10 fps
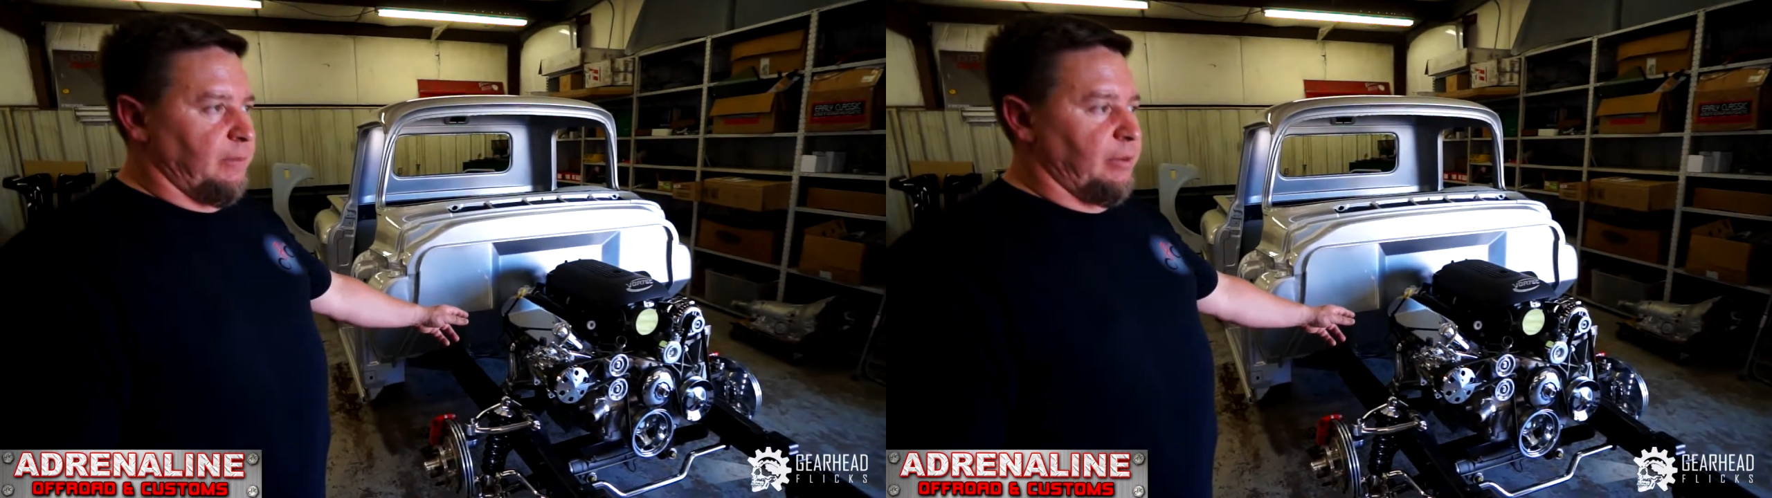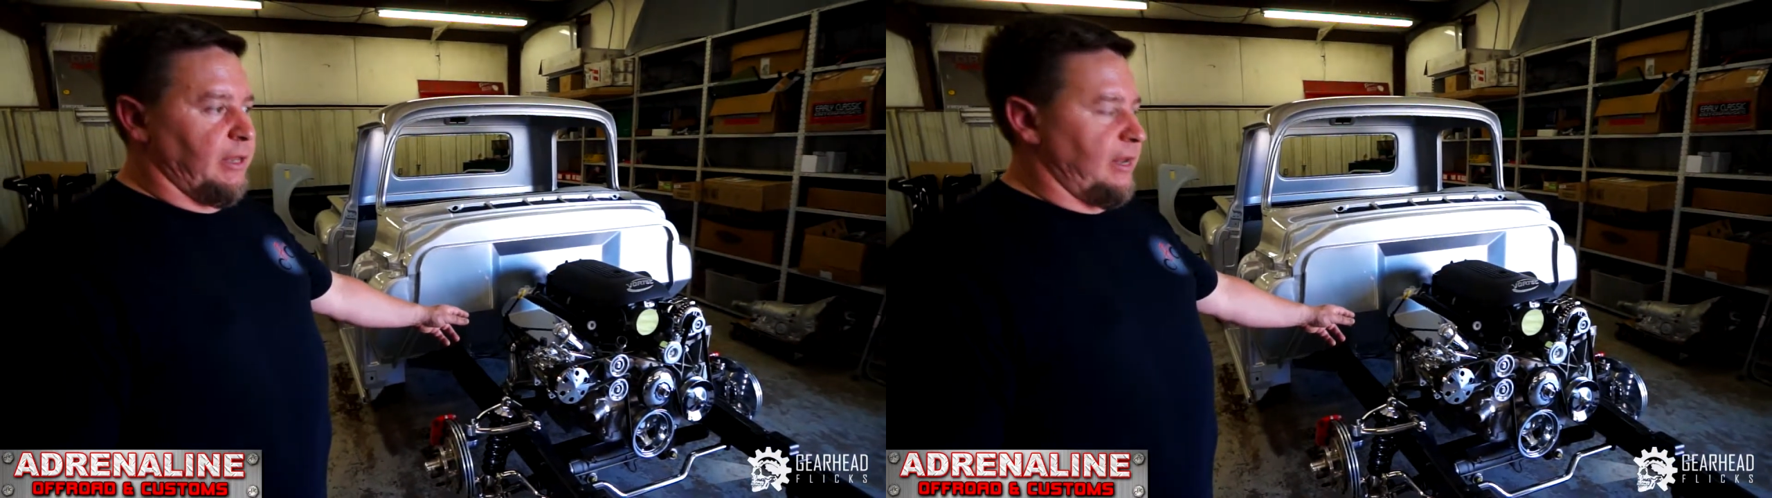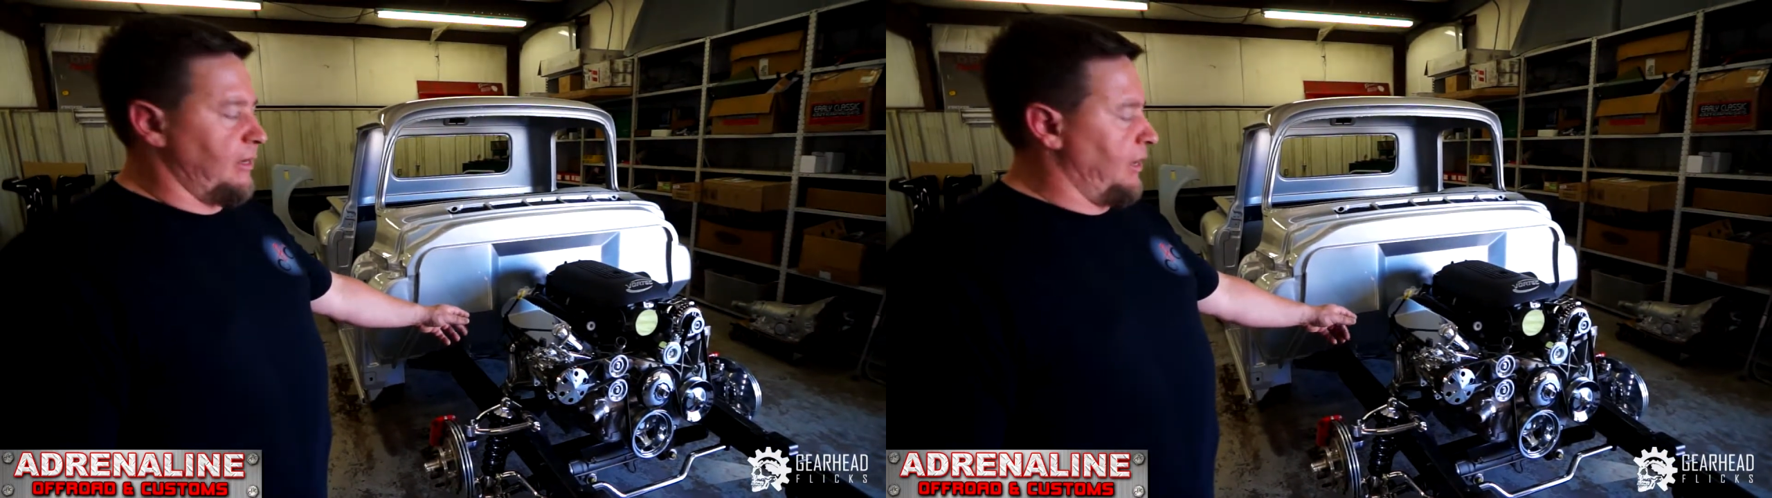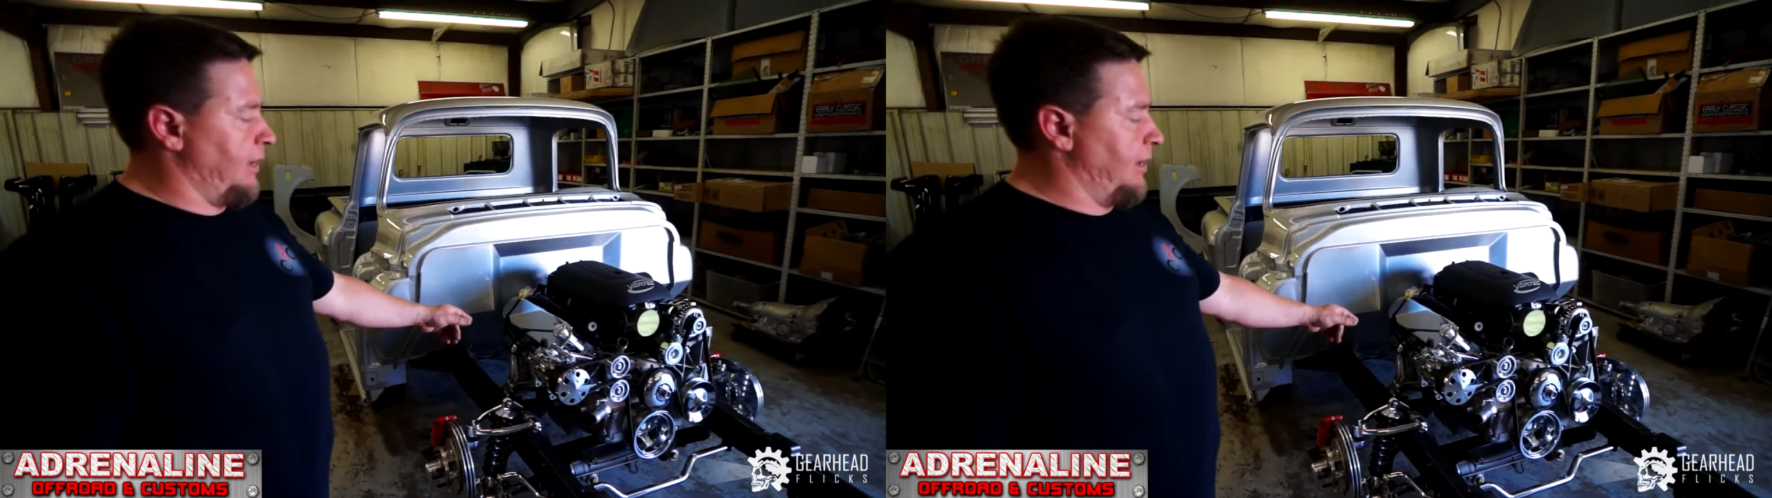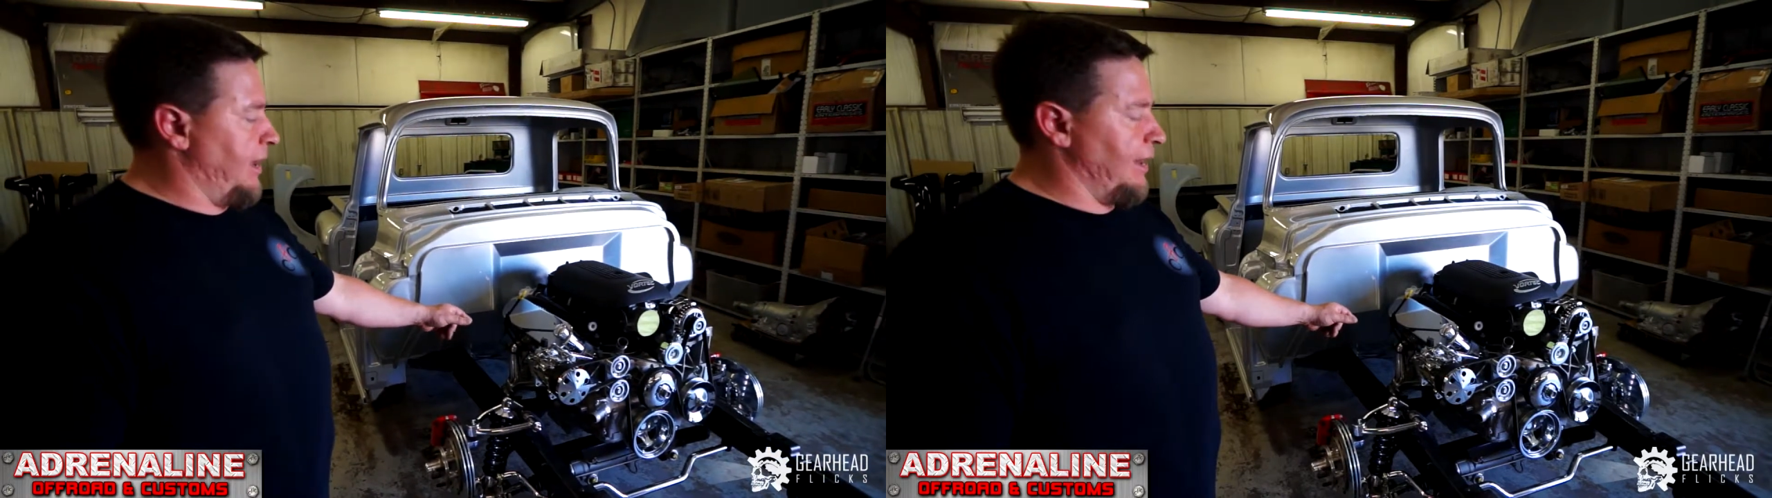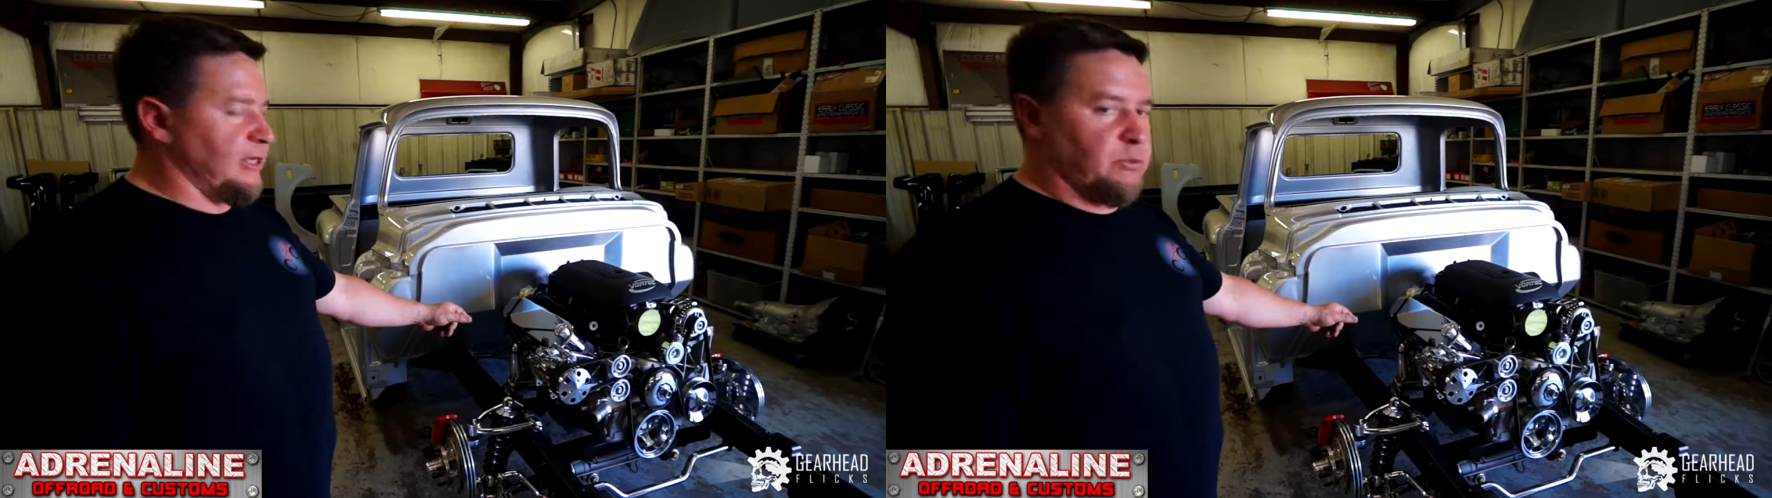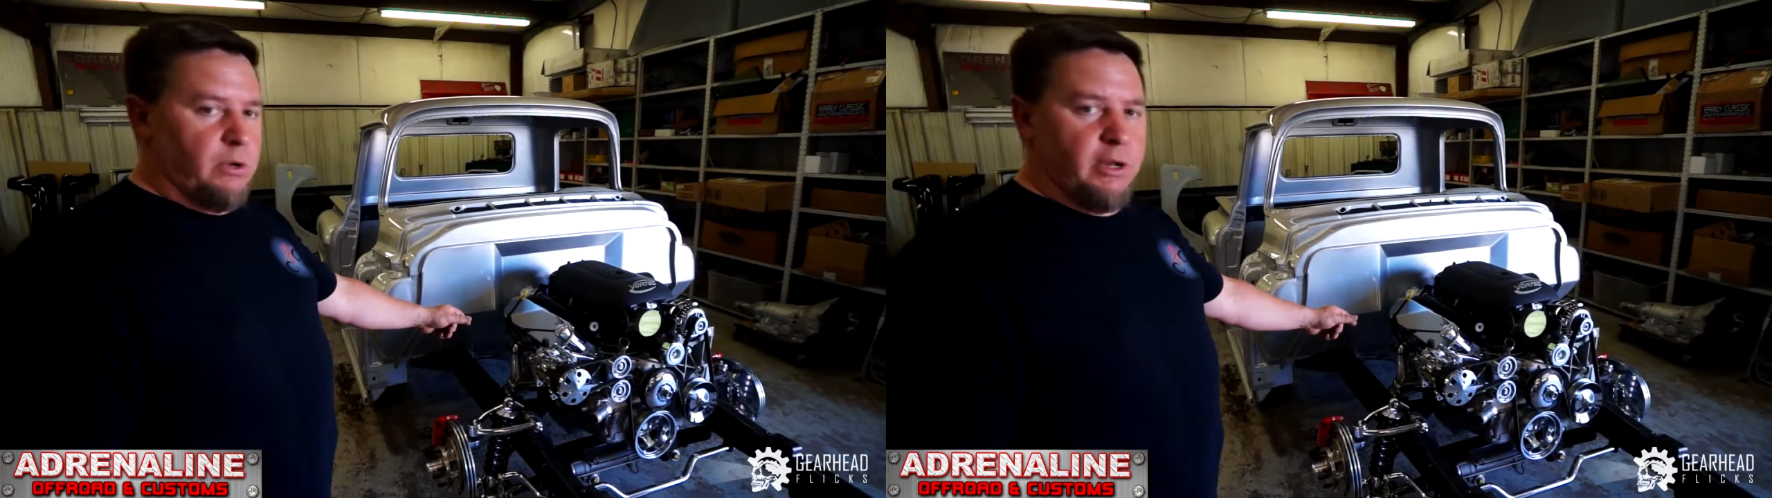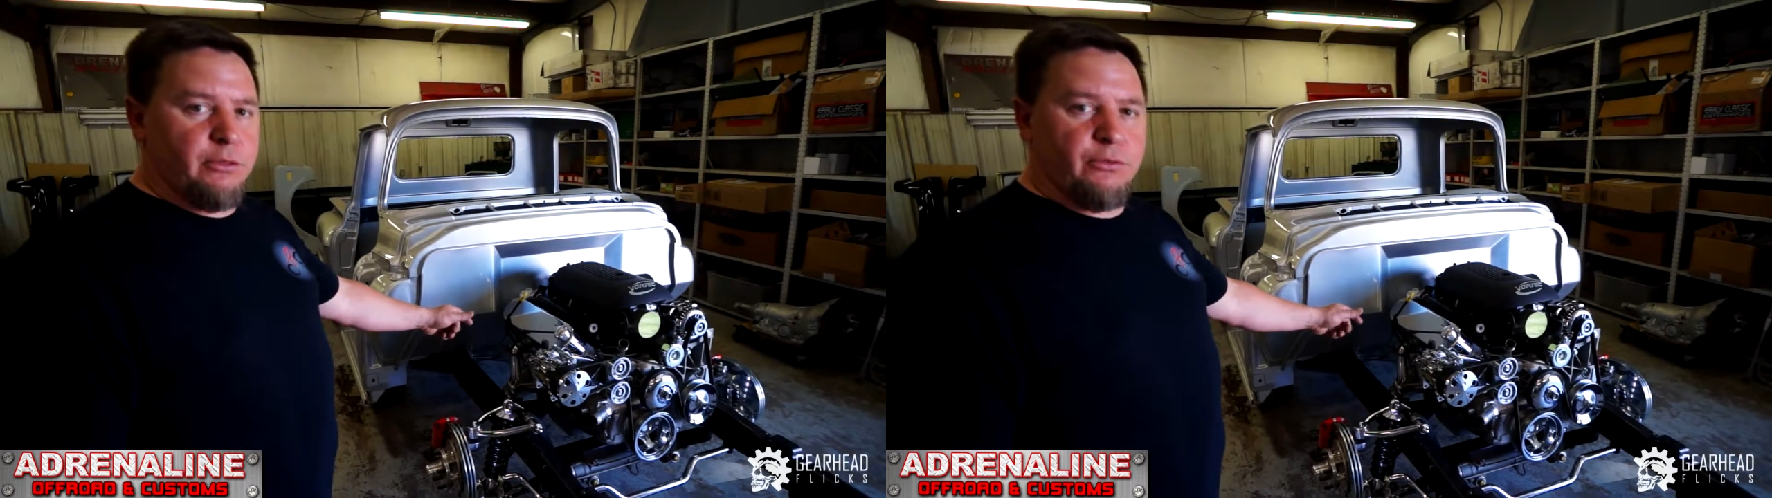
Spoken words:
complete LS1